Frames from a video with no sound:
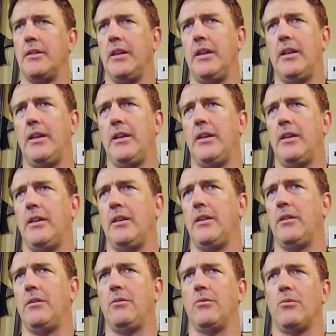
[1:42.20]

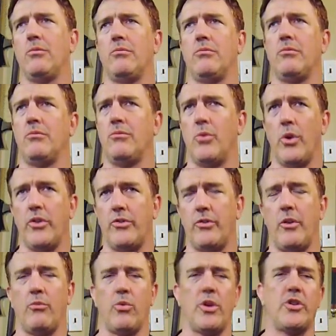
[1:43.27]
He was
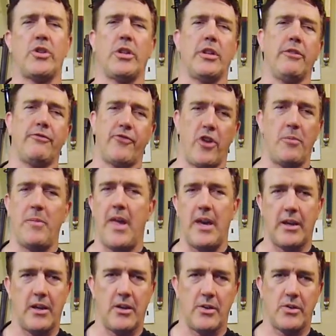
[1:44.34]
originally from
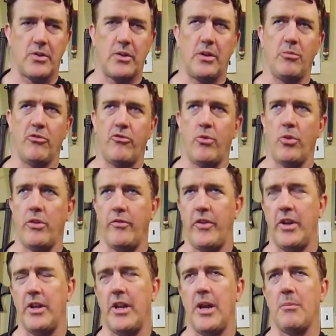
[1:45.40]
that country before the
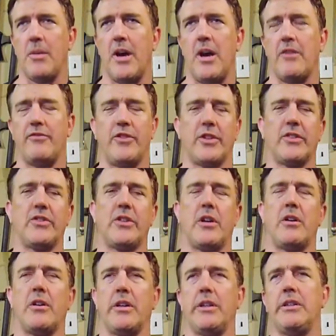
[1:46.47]
Vietnam conflict
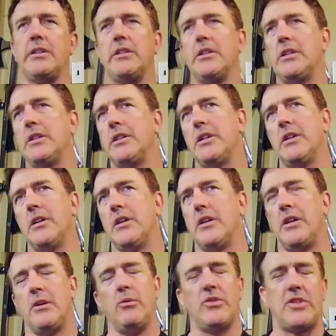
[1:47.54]
started.
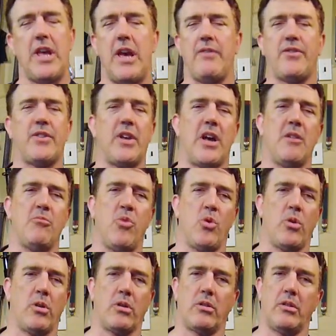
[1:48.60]
He was half
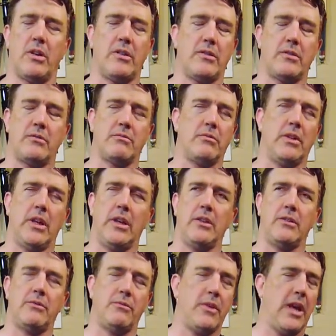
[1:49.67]
cyborg because
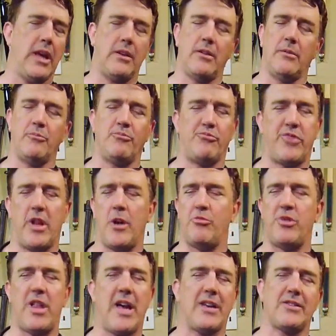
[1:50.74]
he had a
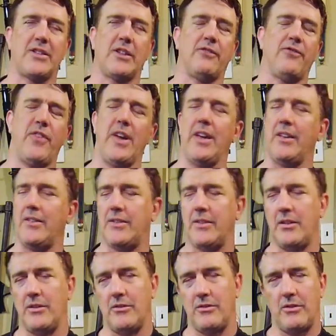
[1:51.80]
plastic face
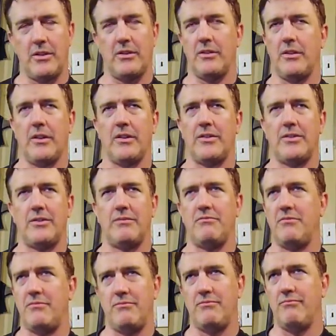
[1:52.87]
and I
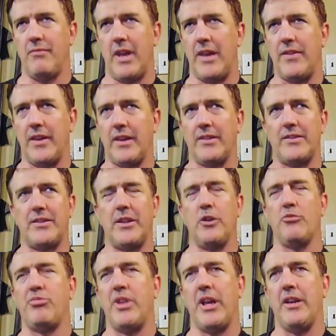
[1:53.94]
think a
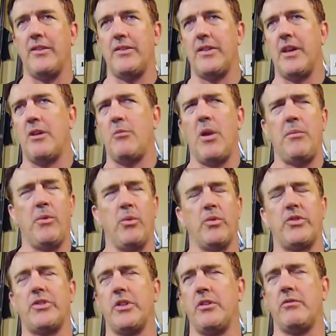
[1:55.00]
steel plate in his head, or maybe it was
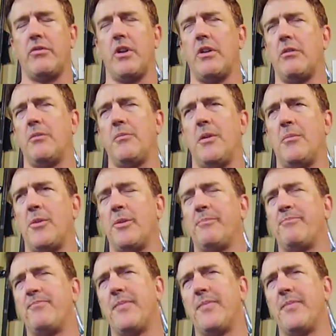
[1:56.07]
silver, I don't remember.